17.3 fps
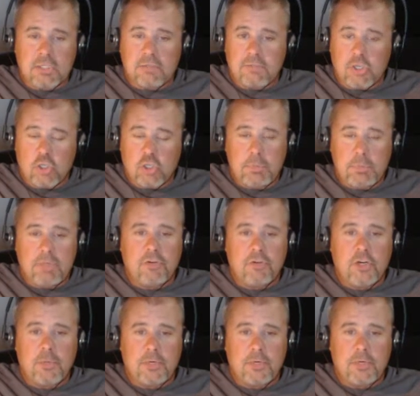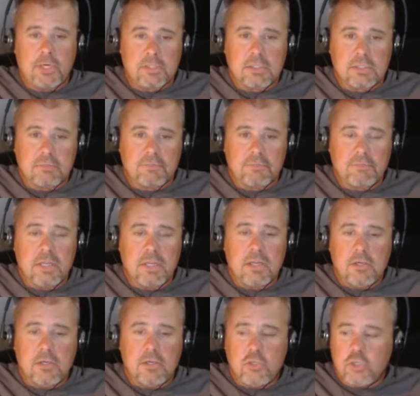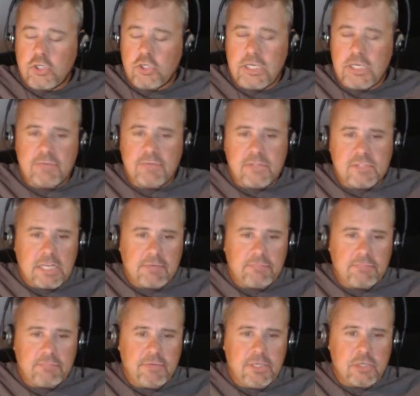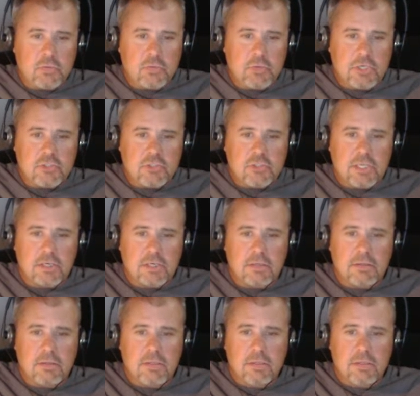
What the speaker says: They could be very productive. You could have a side feeder creek channel